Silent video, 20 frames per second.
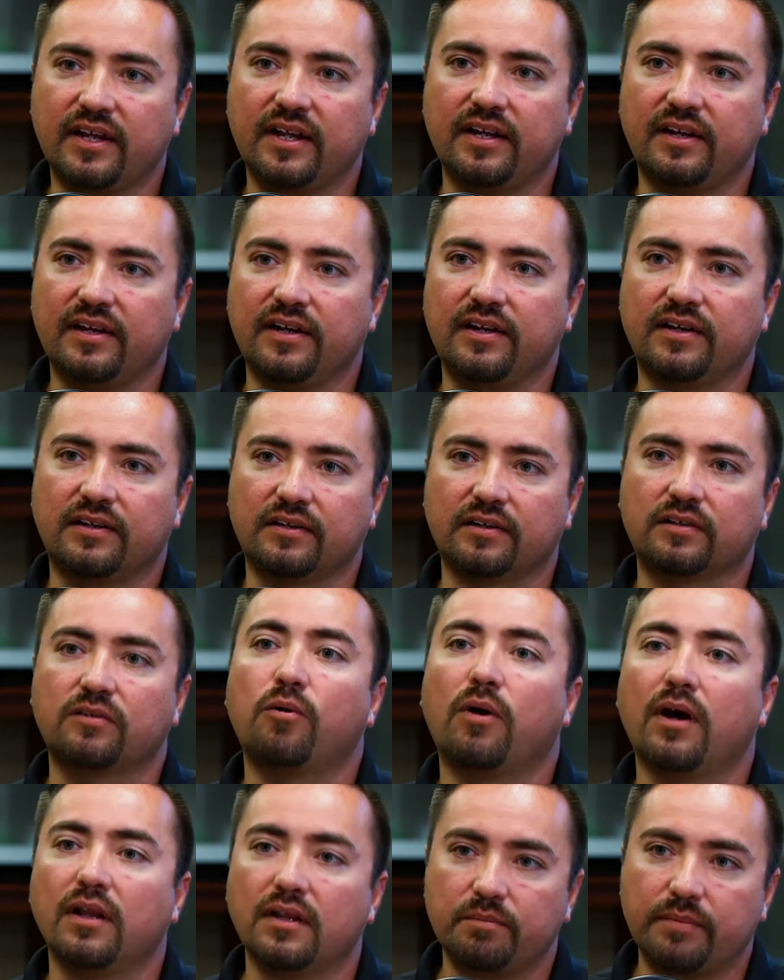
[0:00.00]
in, in our
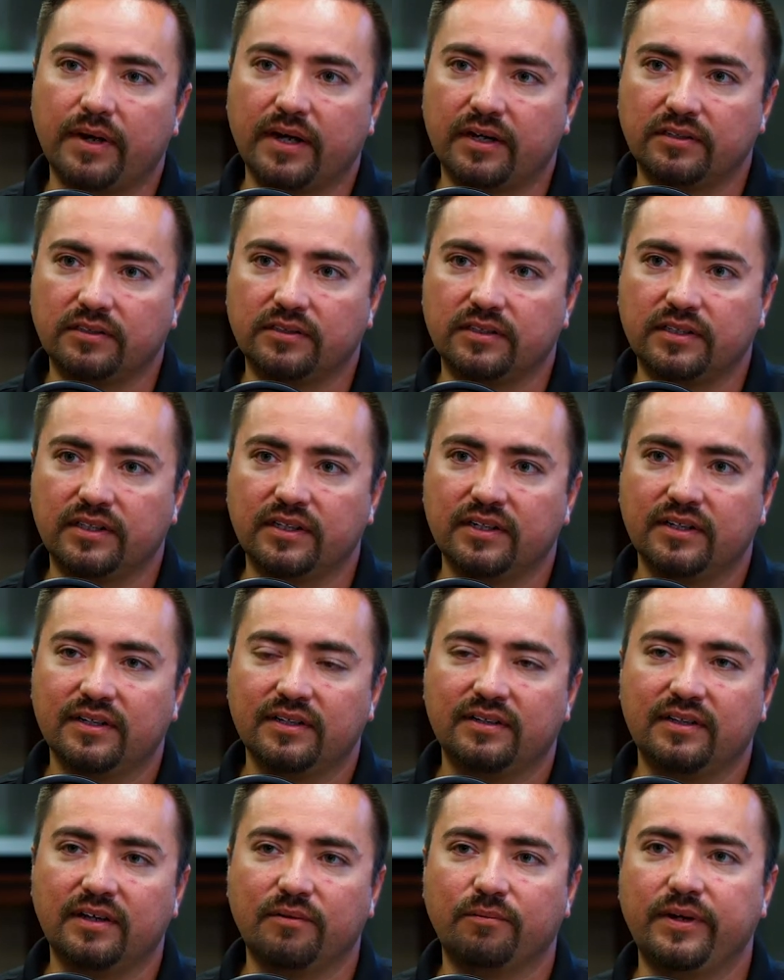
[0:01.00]
Qualla boundary
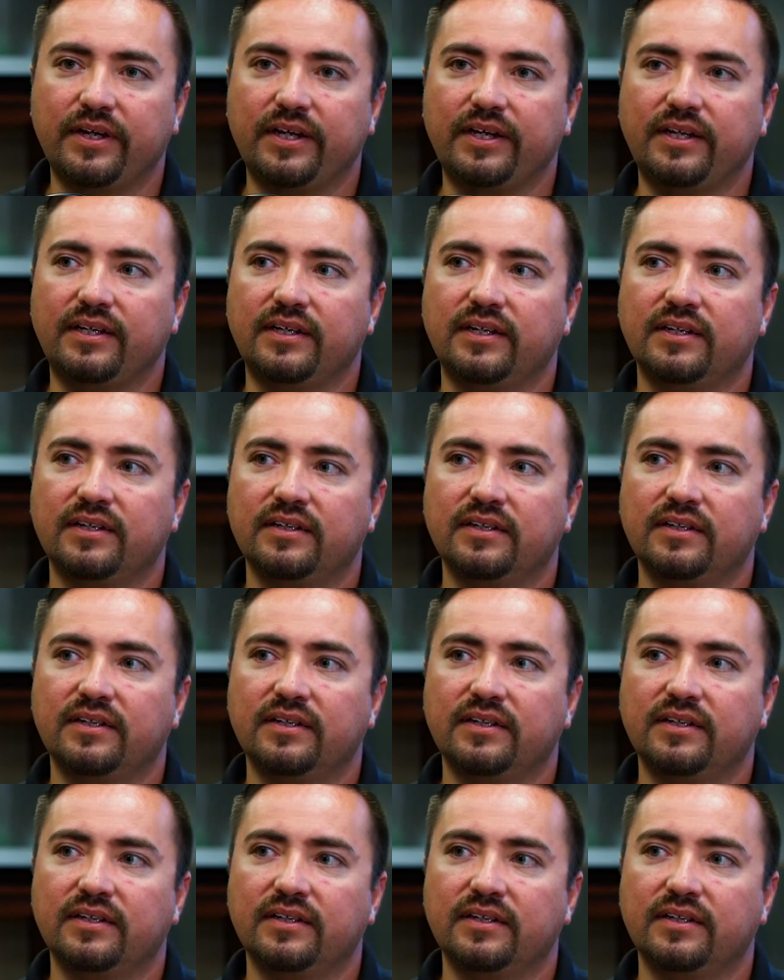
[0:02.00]
that we